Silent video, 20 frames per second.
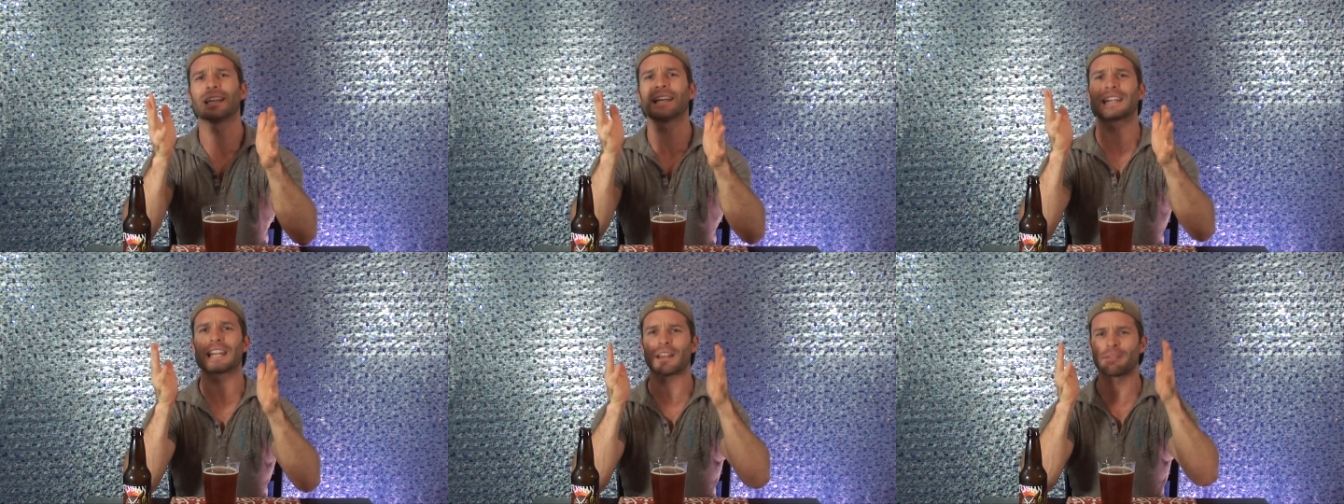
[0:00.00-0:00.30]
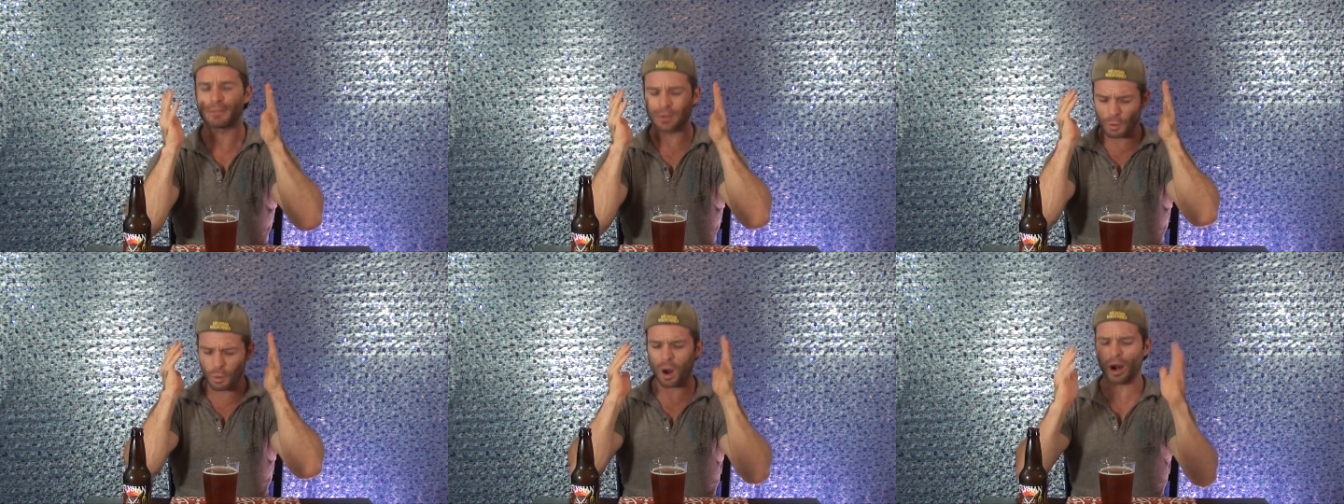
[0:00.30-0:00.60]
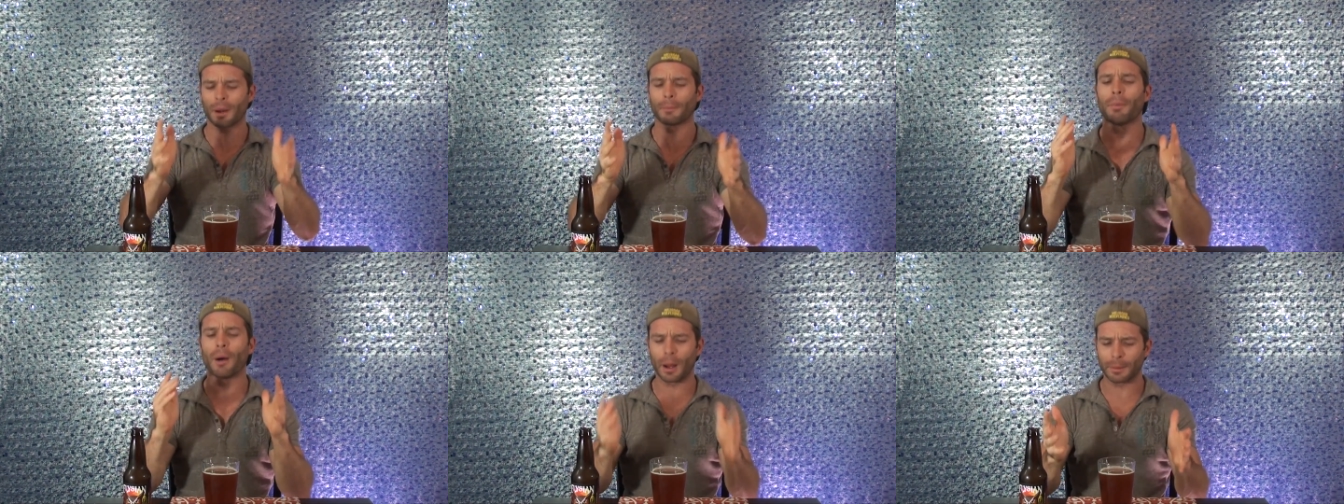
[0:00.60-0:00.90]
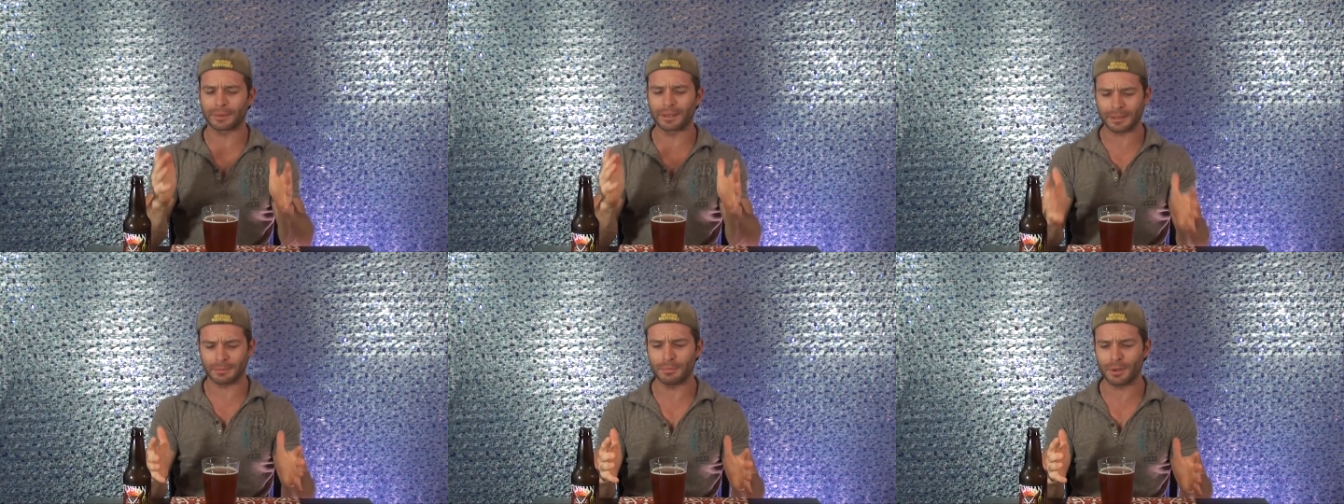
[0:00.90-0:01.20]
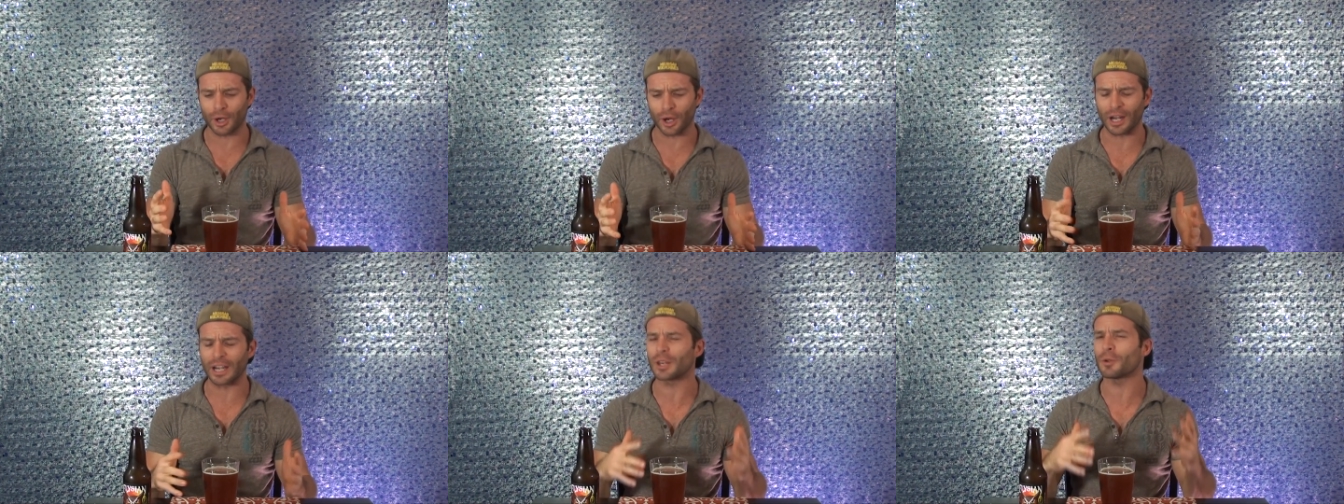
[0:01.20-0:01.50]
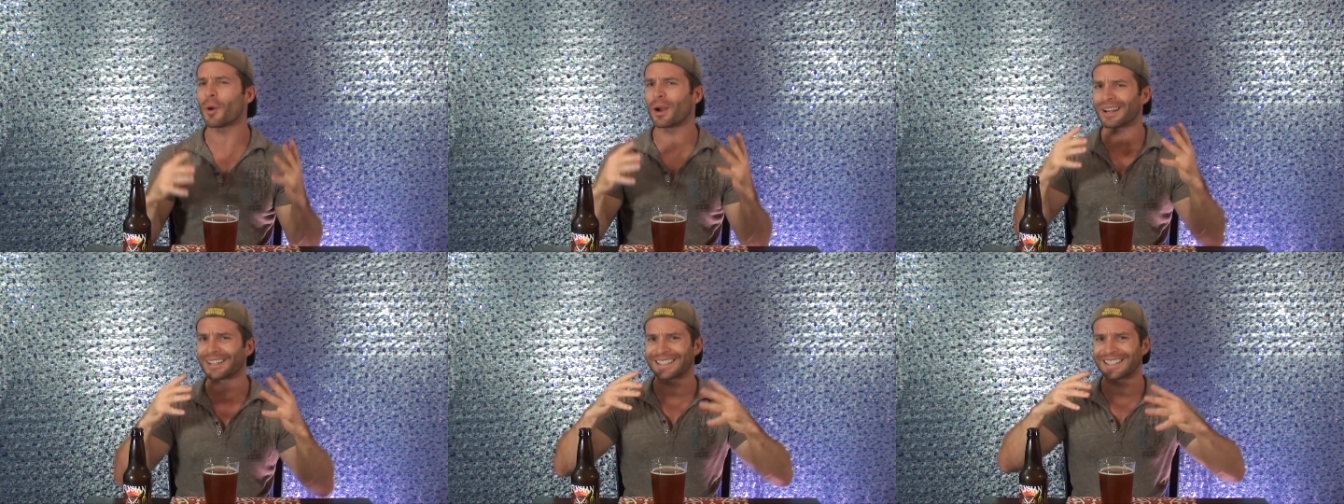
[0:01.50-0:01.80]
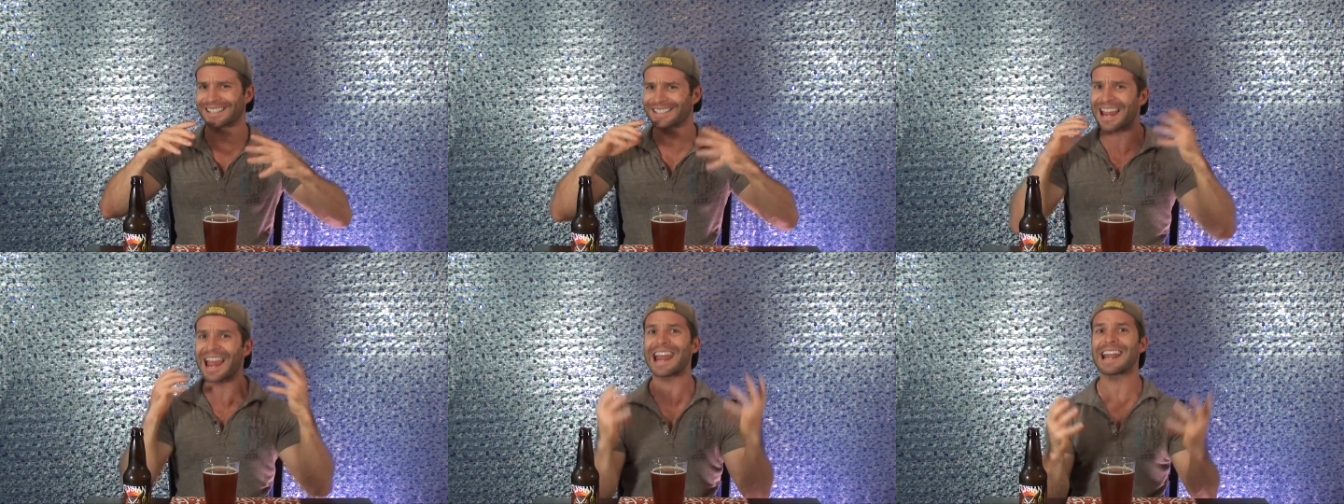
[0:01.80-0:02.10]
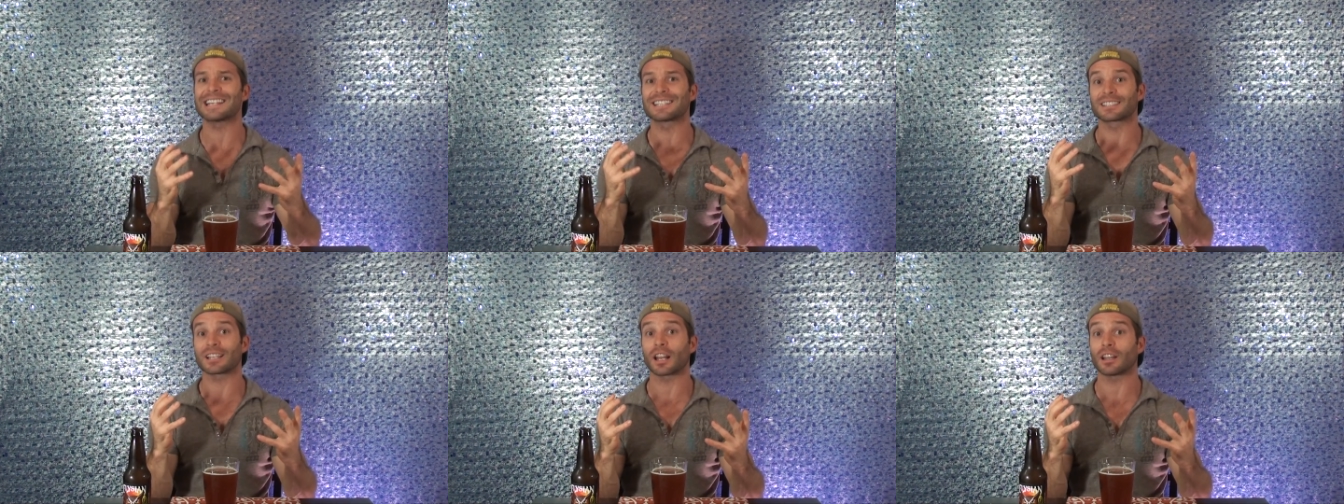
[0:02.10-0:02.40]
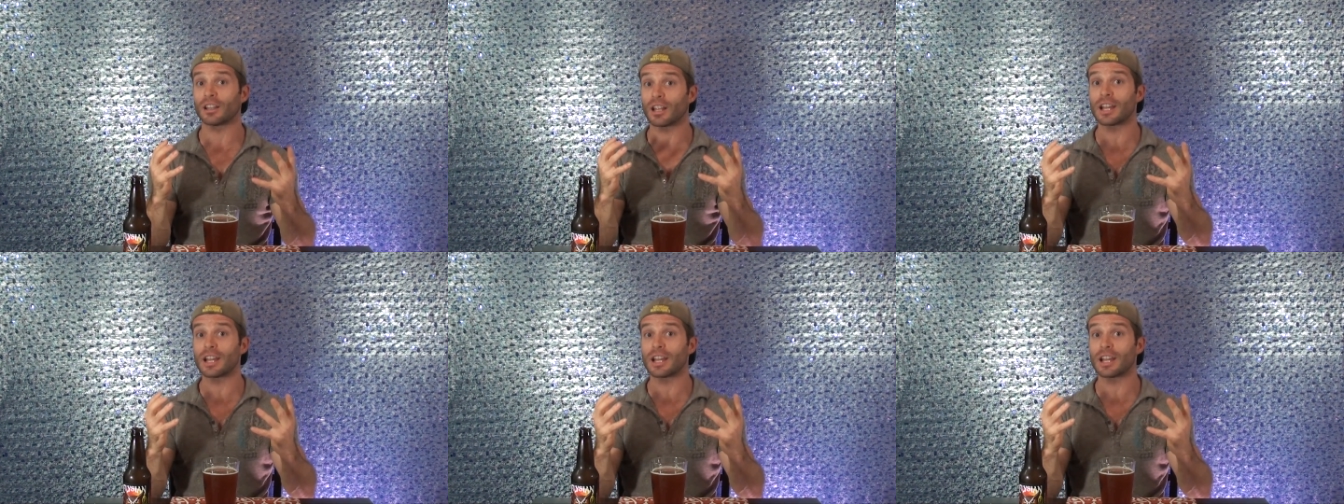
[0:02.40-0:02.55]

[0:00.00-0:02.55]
like, if you want a pumpkin beer and you want it to taste